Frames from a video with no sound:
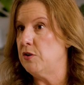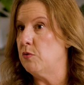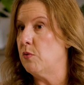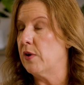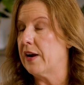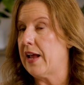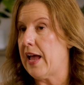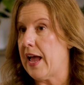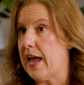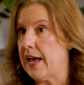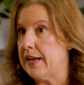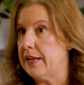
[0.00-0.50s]
you
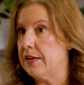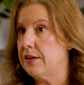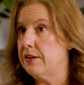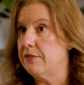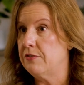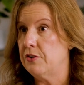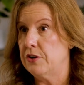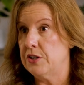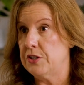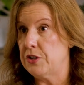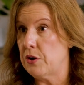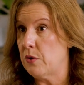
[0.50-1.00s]
wanna add it, if
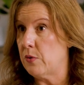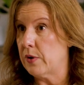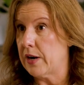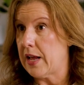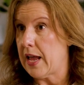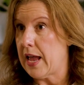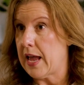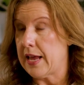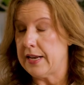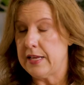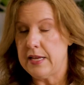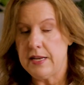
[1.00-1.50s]
you don't wanna
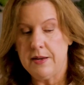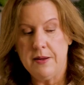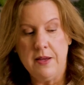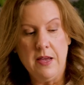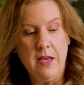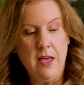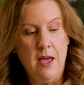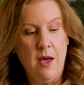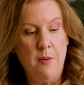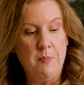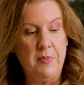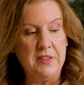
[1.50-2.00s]
add it,
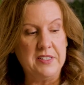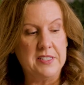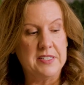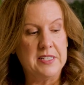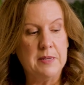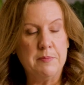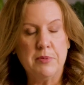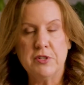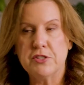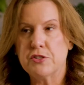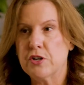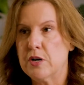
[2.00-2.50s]
but
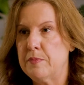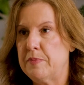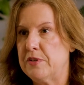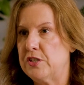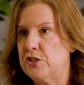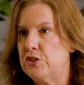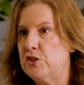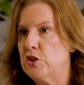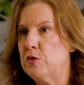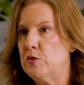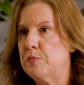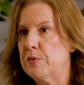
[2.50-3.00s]
simple syrup is
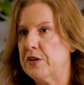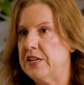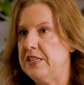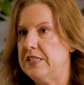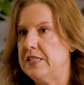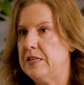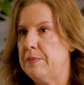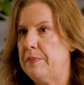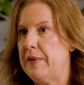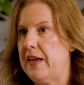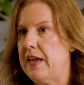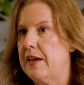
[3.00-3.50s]
super easy
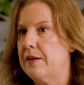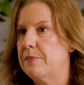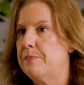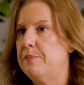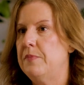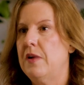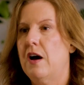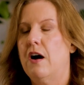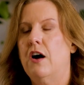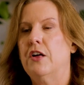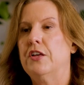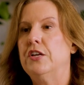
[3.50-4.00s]
to make.
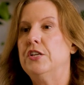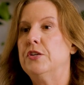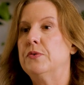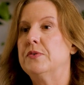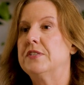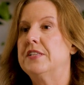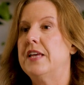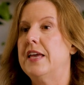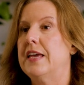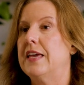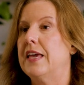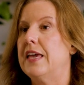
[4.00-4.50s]
All you do is
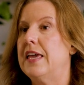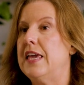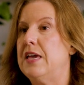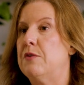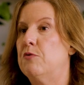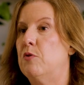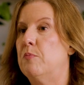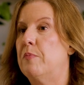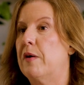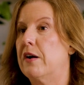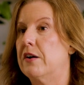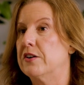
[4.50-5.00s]
take equal
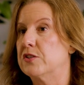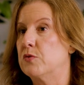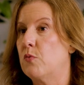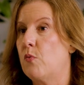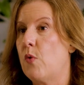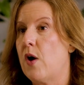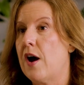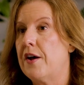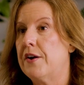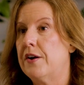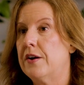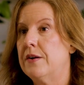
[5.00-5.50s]
parts
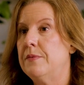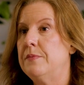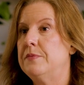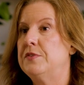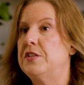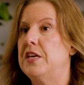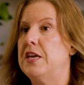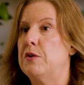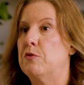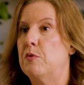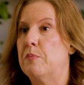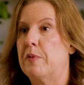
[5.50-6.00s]
water to
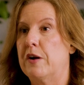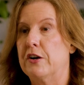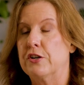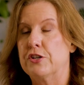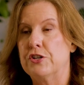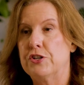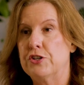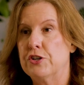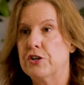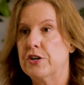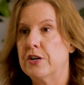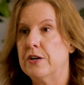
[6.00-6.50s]
equal parts
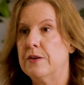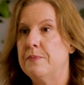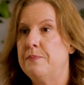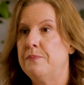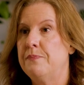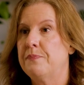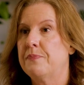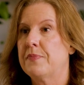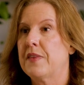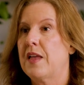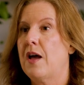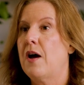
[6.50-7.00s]
sugar,
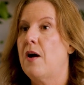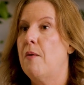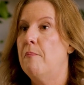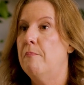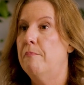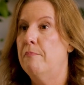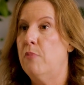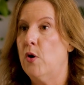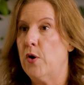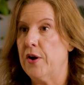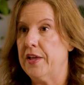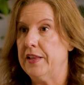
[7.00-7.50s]

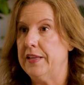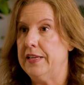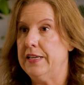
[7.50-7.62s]
boil